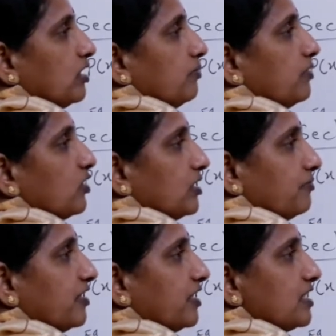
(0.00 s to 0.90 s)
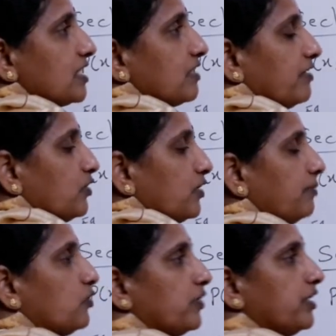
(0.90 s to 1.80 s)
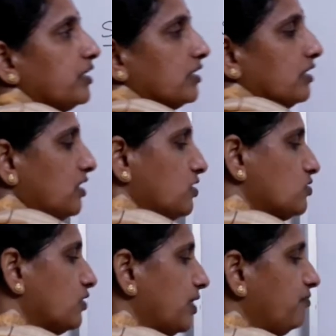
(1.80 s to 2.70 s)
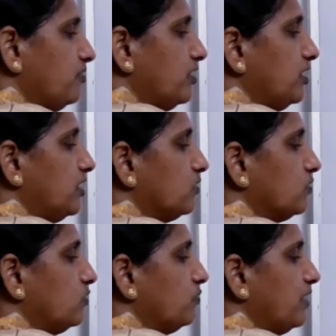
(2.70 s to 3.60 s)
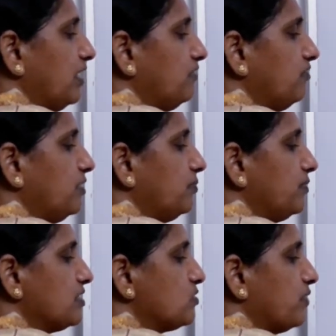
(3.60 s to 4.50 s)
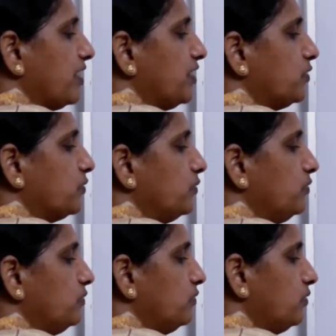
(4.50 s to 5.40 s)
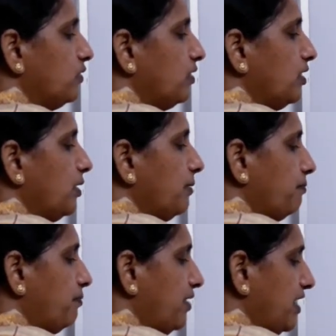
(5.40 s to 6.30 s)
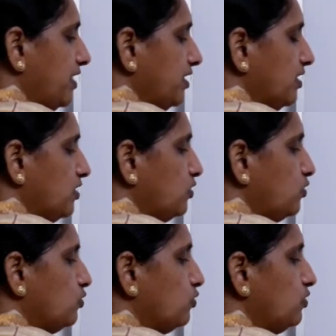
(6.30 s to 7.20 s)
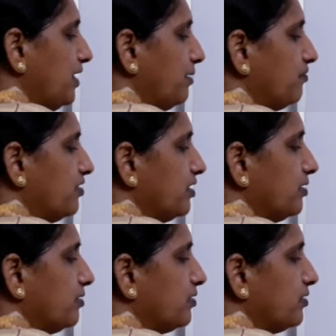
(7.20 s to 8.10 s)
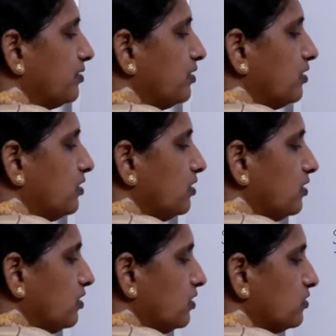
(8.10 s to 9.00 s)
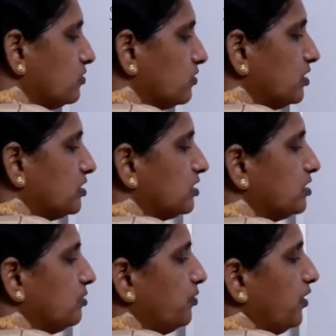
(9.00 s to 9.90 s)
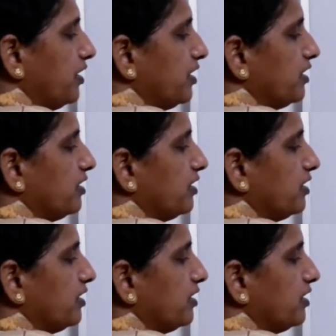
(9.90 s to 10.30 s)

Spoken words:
because M1 is equal to M2 here. So M1 into y1 plus y2 by 2M1. So this is the point.